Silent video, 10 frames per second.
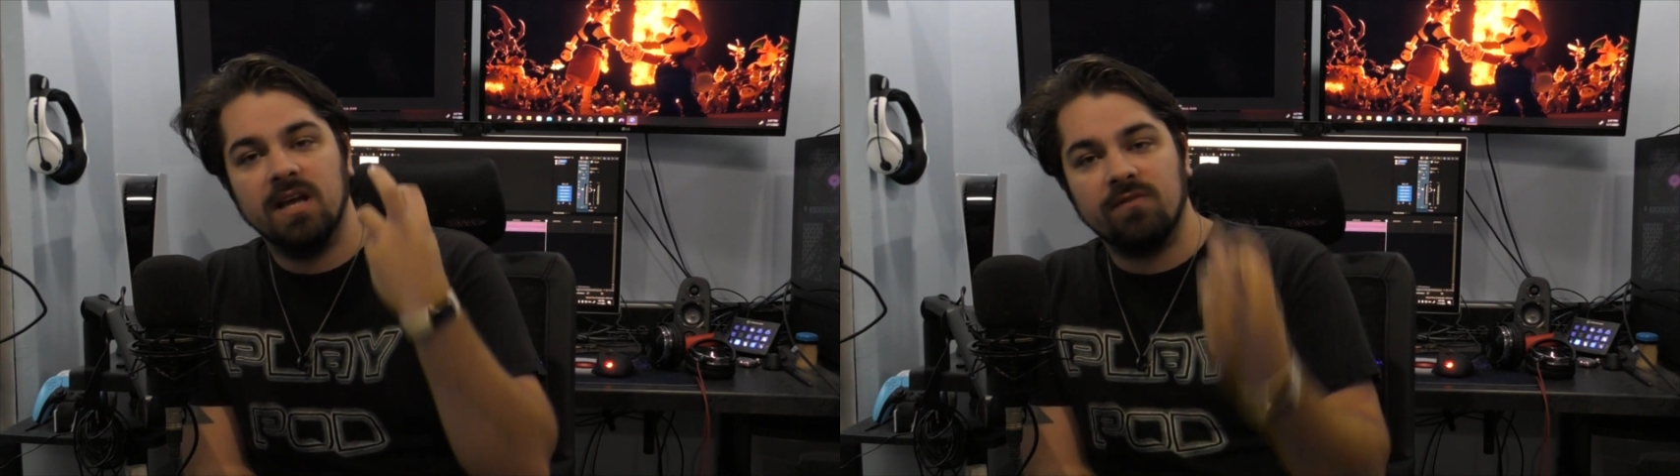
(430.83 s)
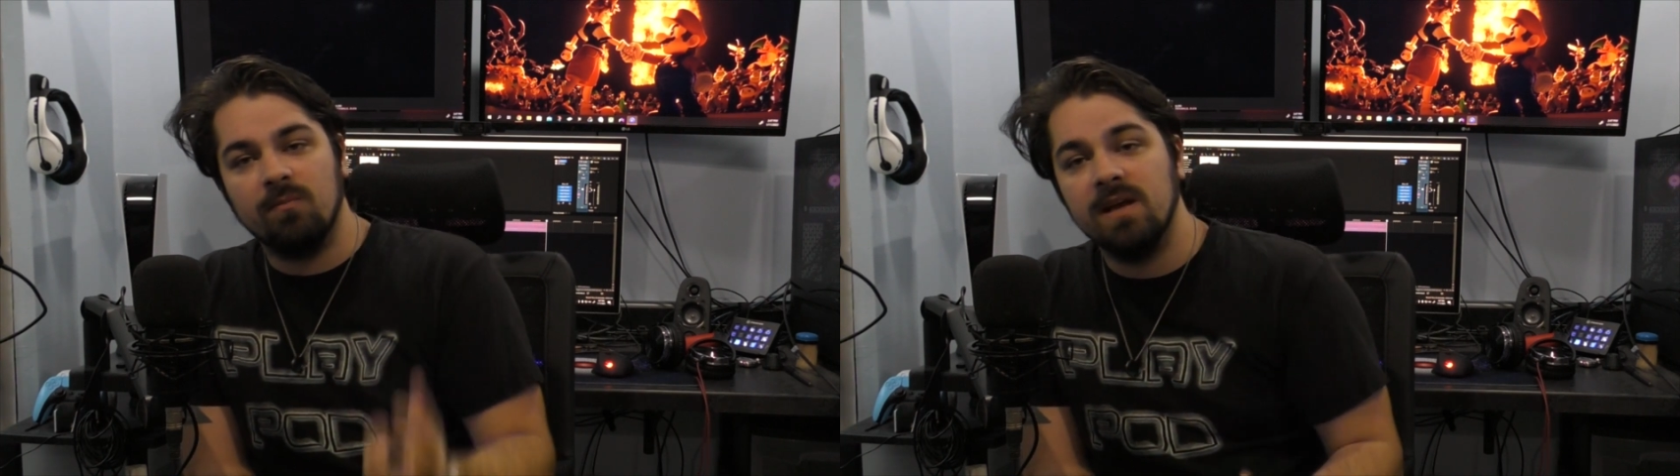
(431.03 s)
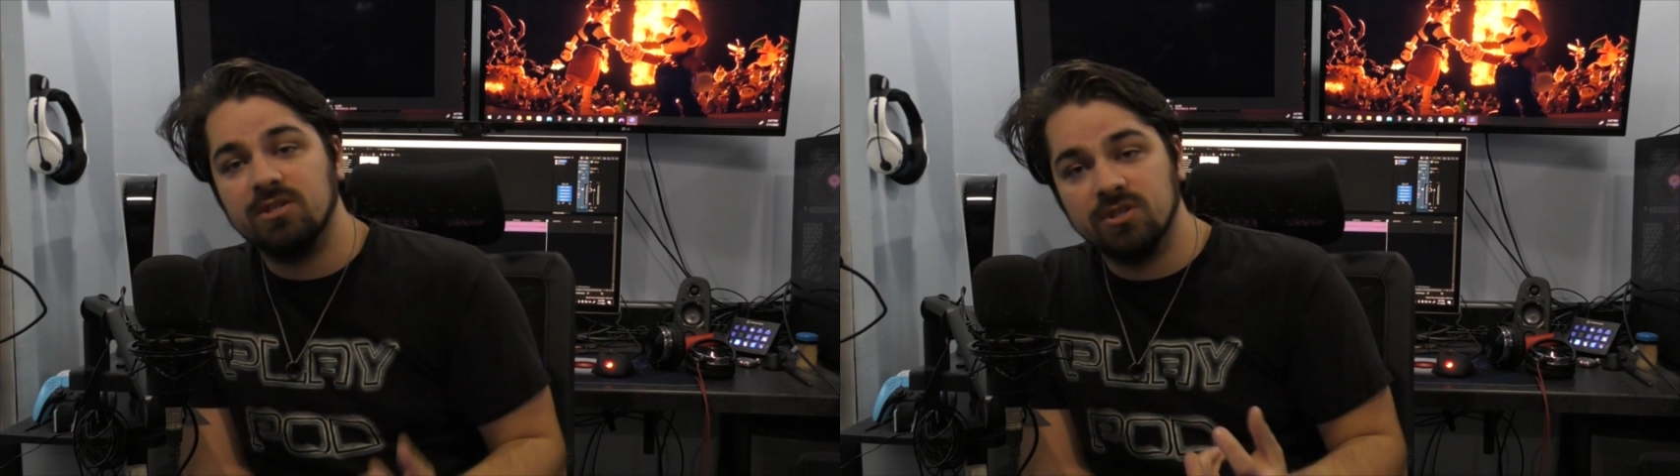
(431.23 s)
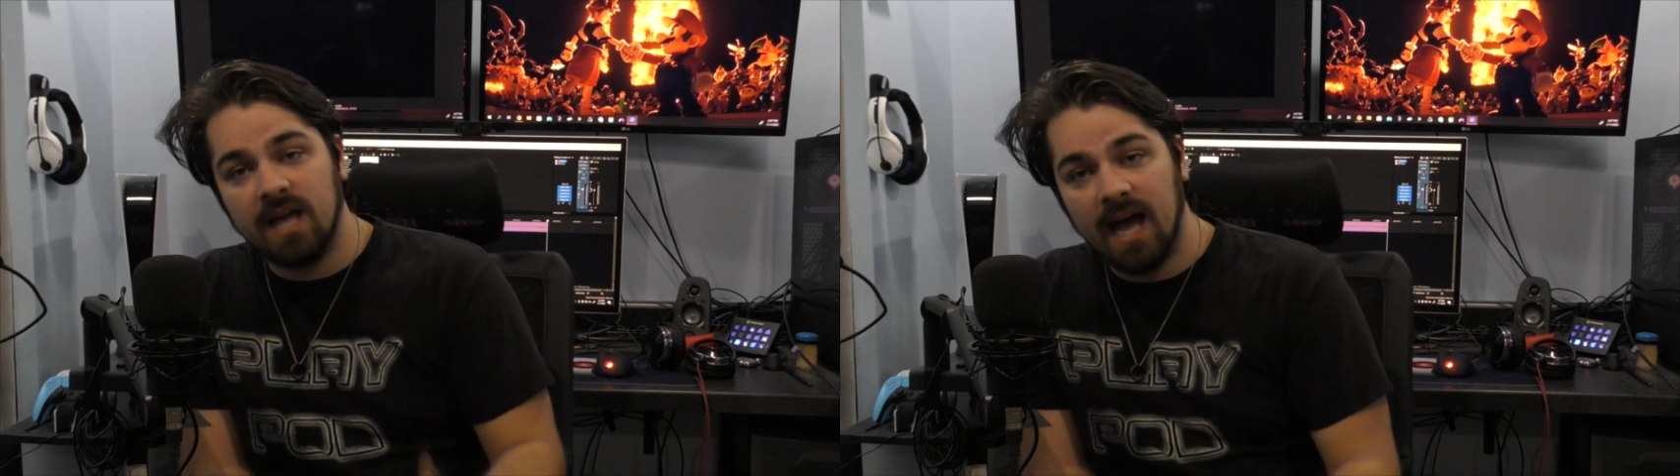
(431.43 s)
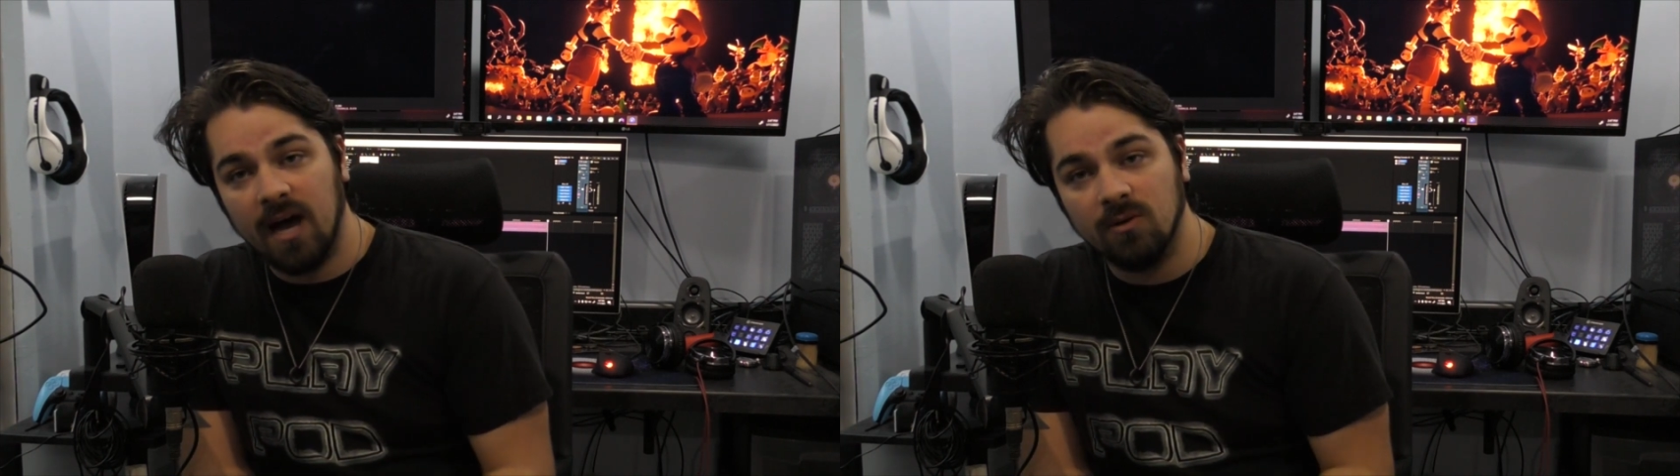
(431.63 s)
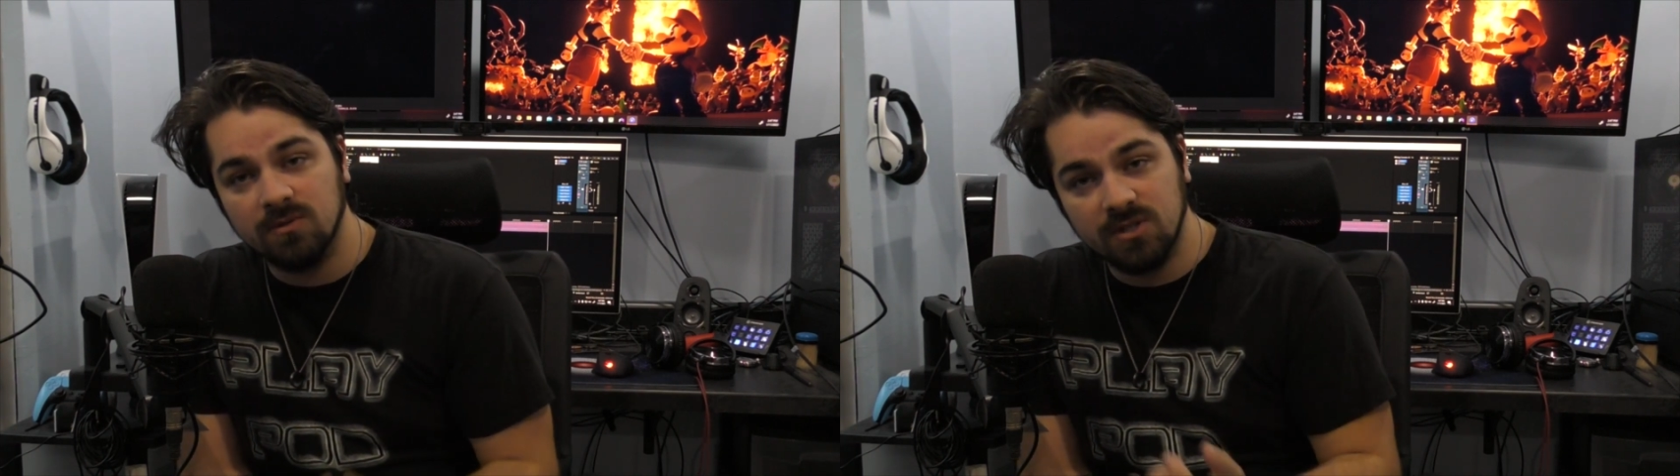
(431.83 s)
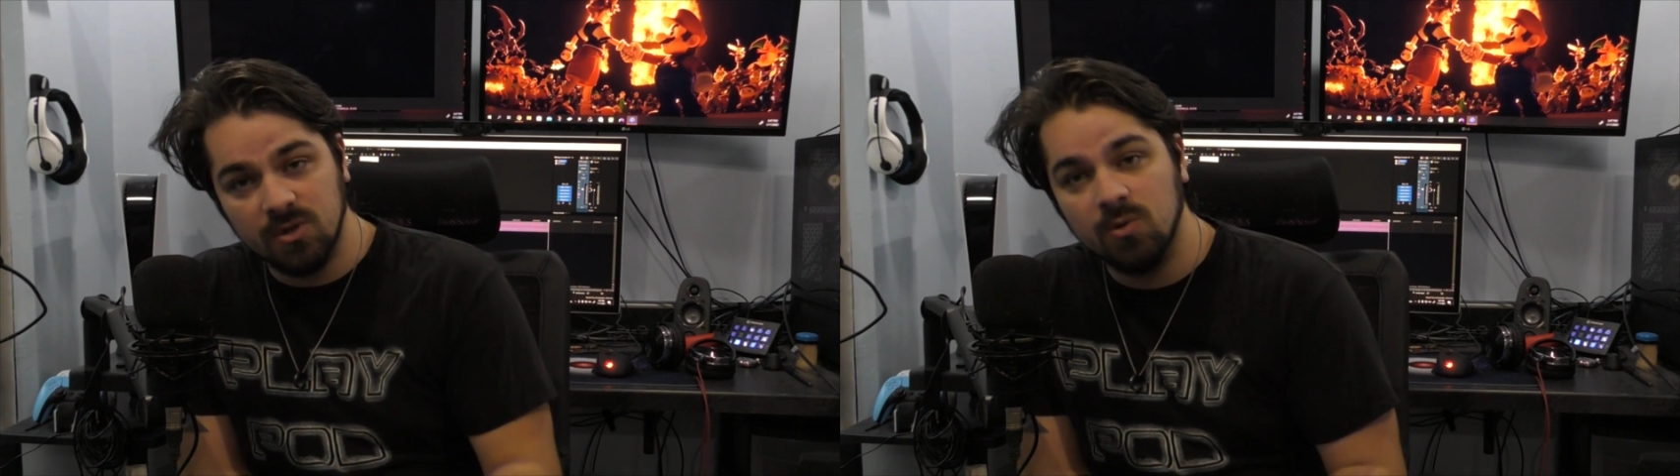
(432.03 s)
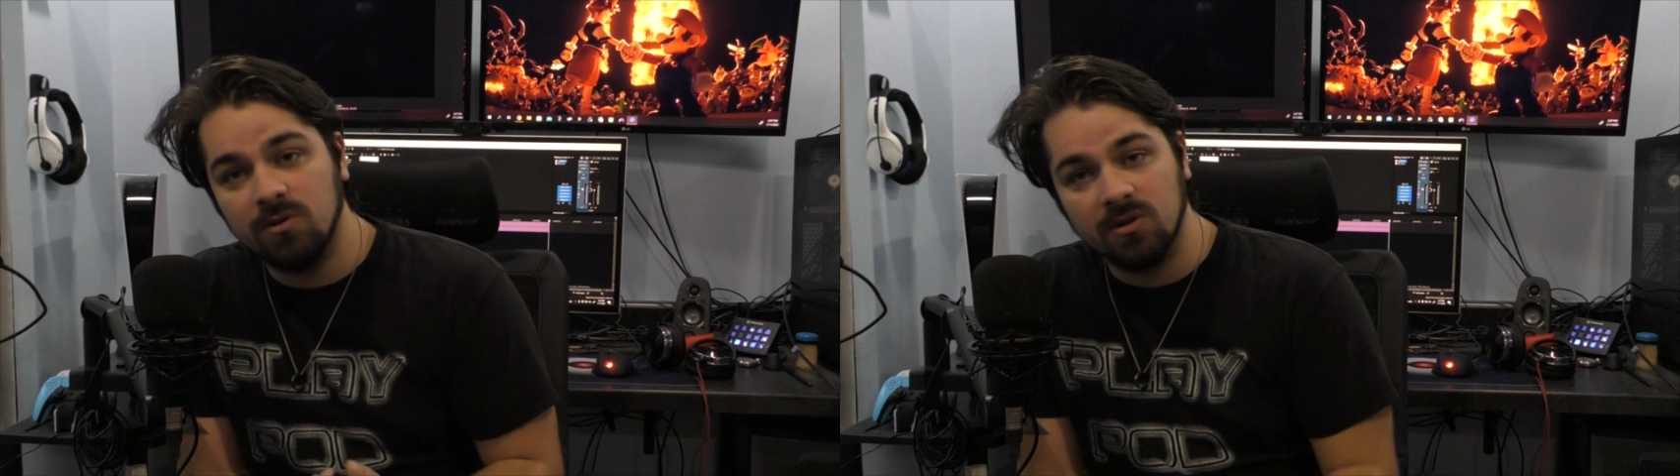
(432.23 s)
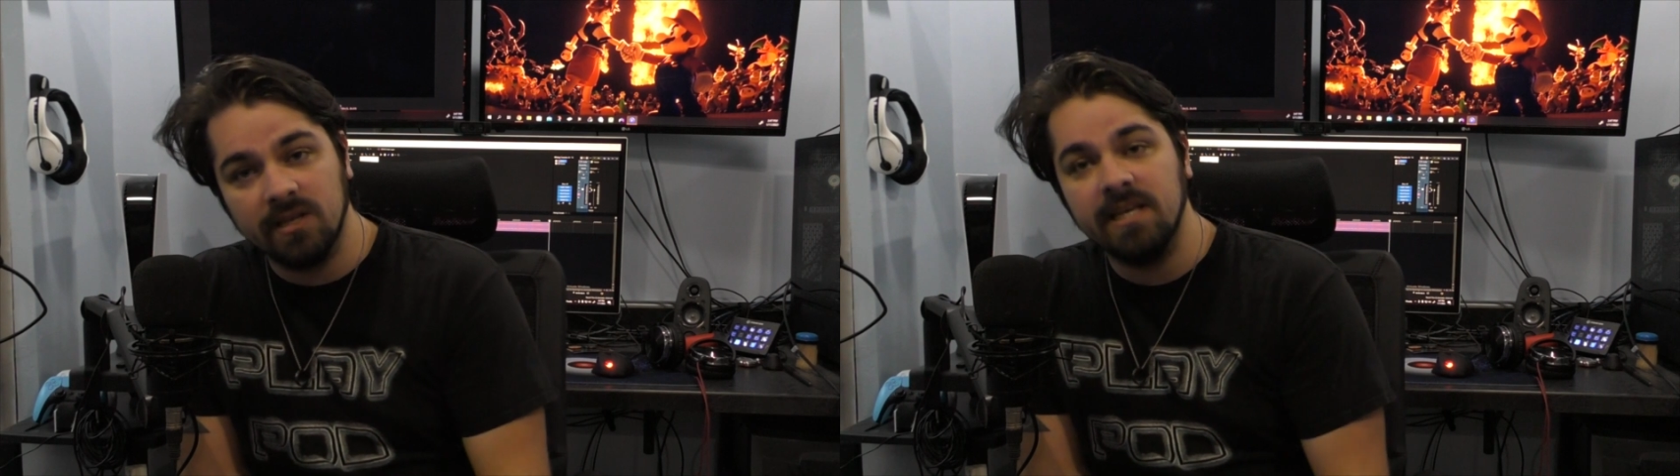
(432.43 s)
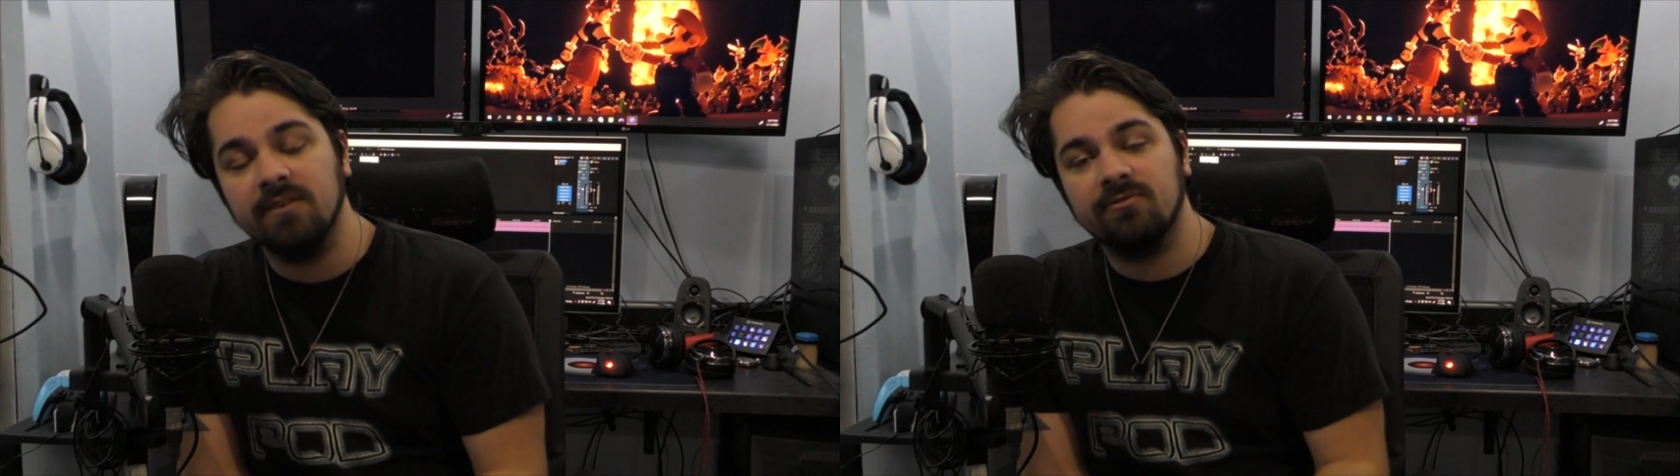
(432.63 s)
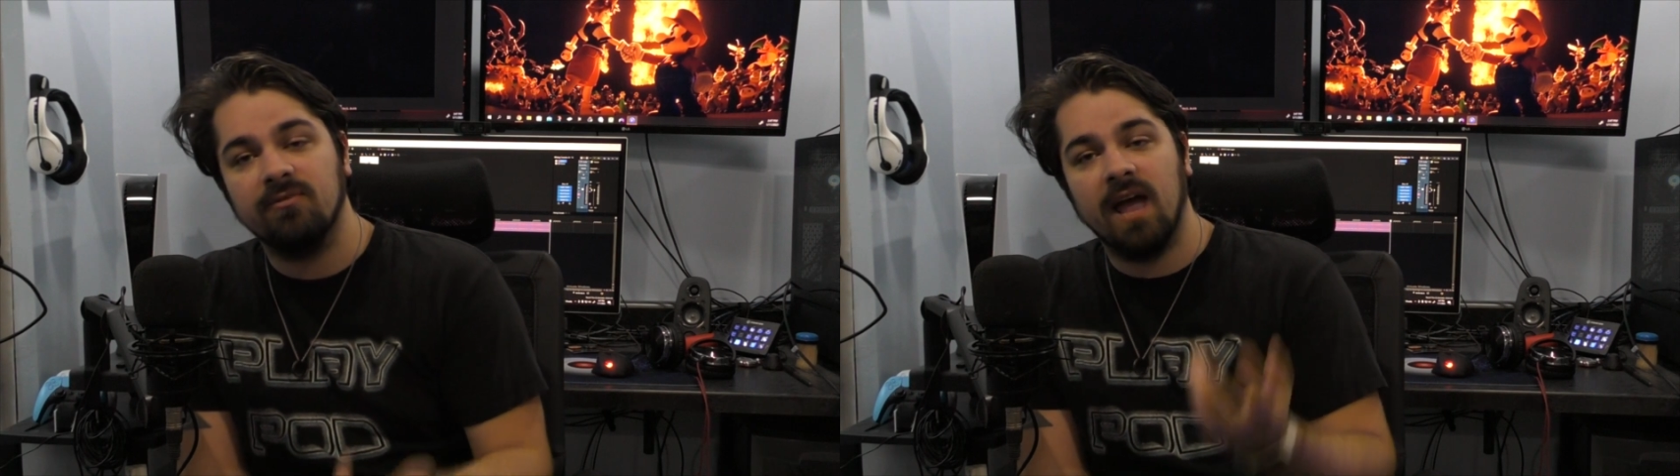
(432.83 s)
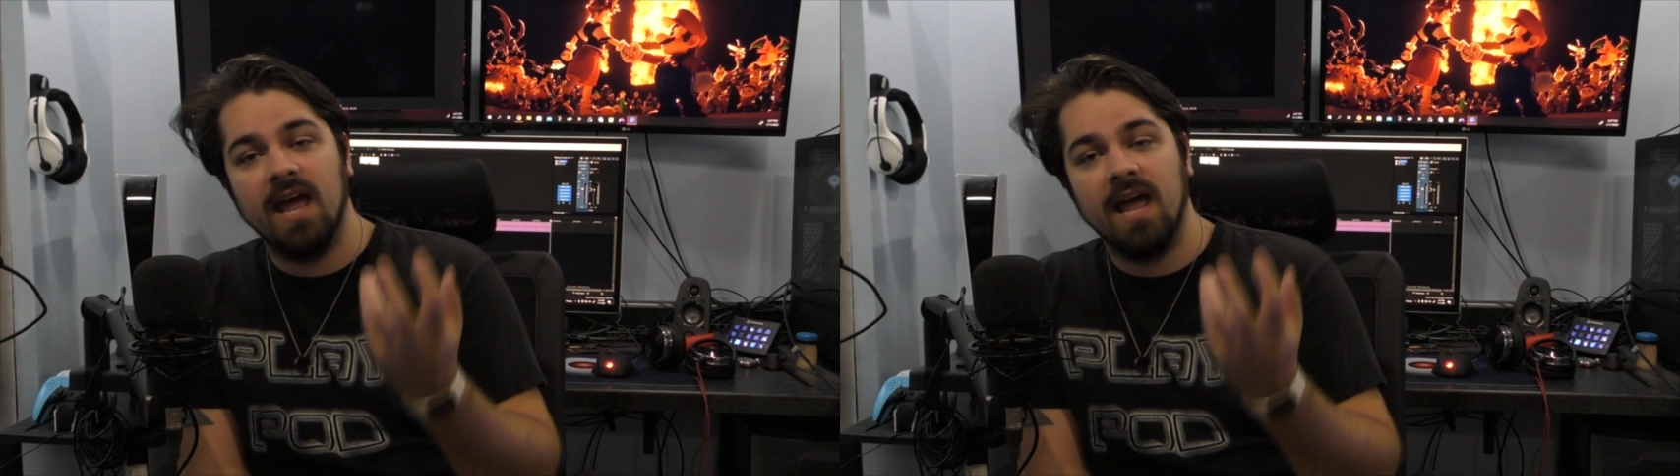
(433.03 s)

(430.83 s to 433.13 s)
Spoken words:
information out to the Leaf,